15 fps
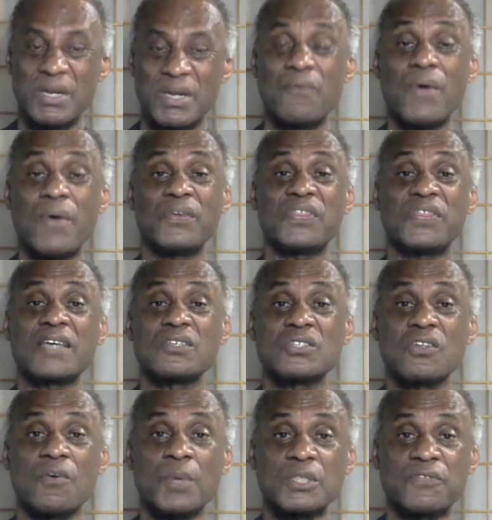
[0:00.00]
But anyway, we thank
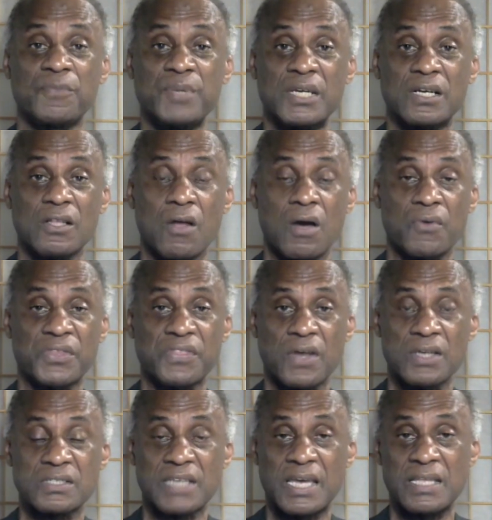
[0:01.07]
you so much for being along
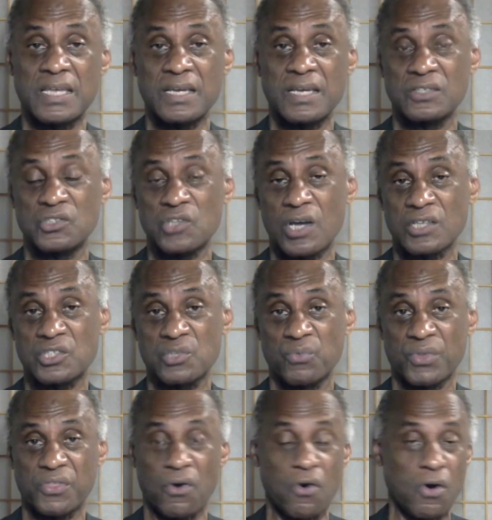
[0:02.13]
with us. And in
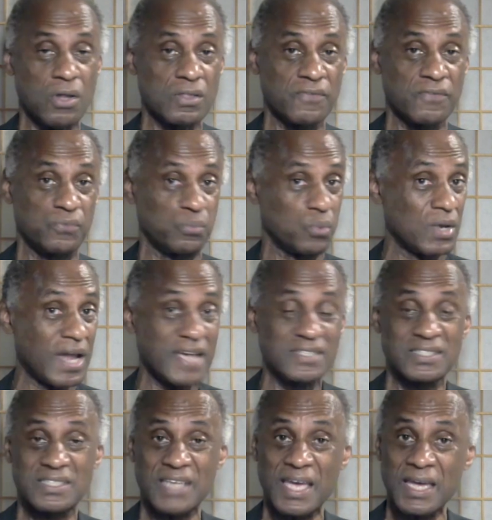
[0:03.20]
conjunction with all of what
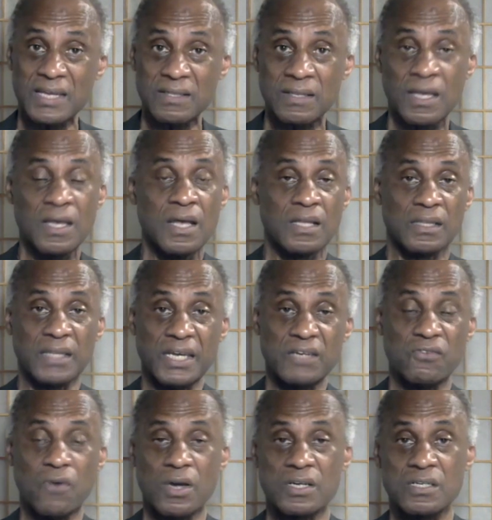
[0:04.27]
I said,
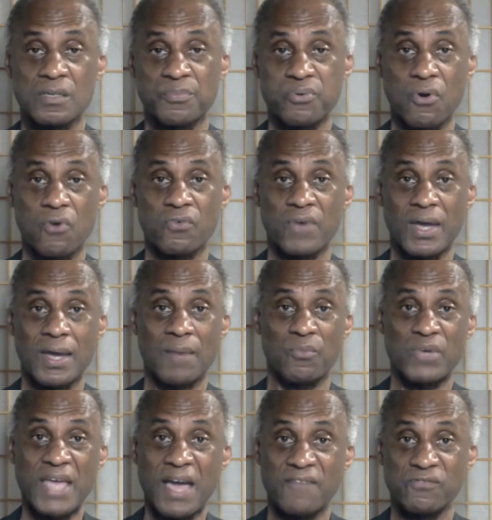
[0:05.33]
later on in the
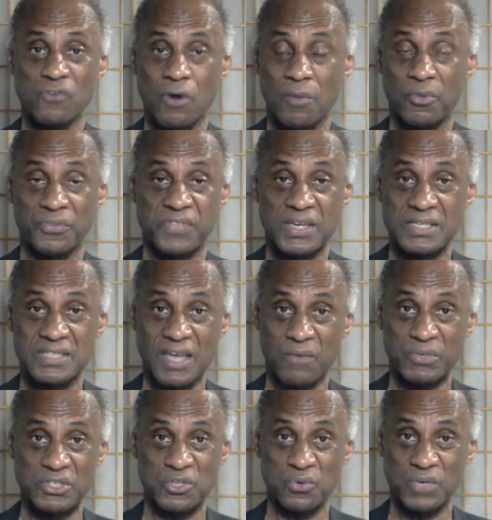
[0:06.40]
program, we have normal things
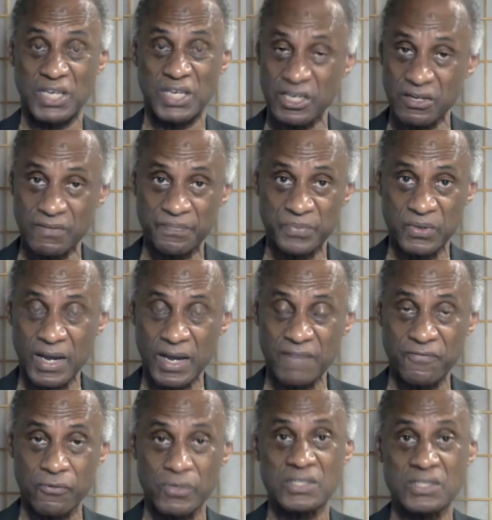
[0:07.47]
that we do here,
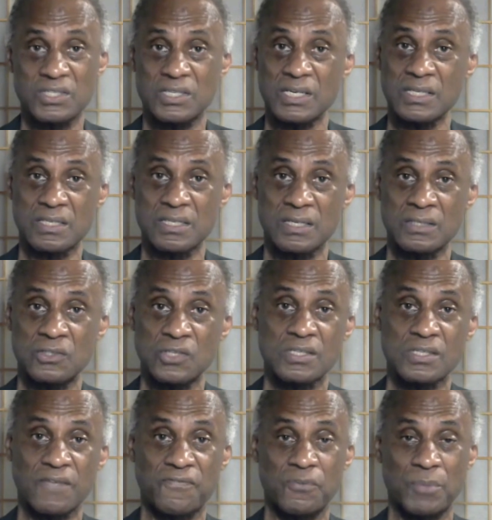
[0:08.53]
right? For instance, in
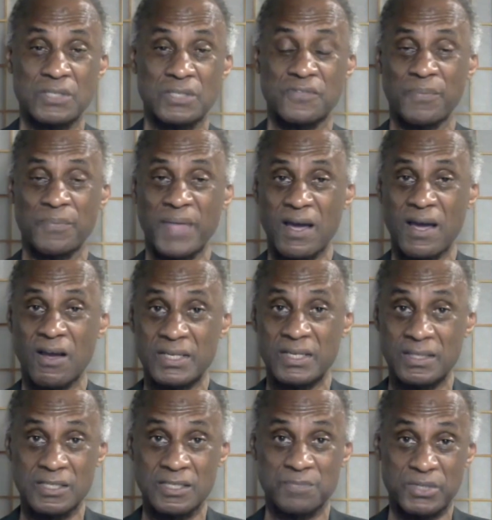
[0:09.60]
just a few minutes from now,
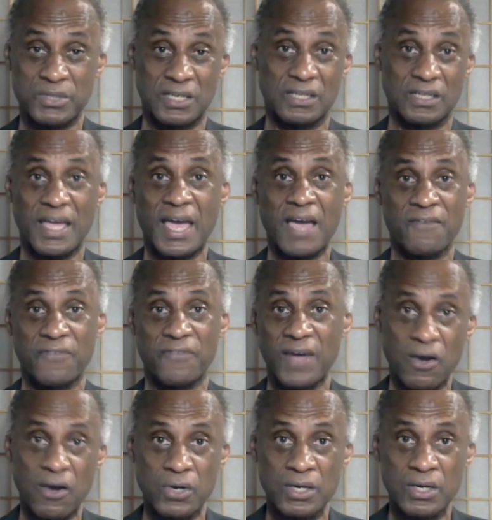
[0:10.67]
in this particular half
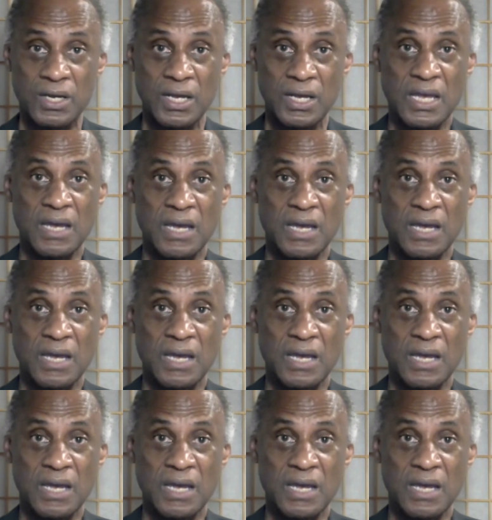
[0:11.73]
hour,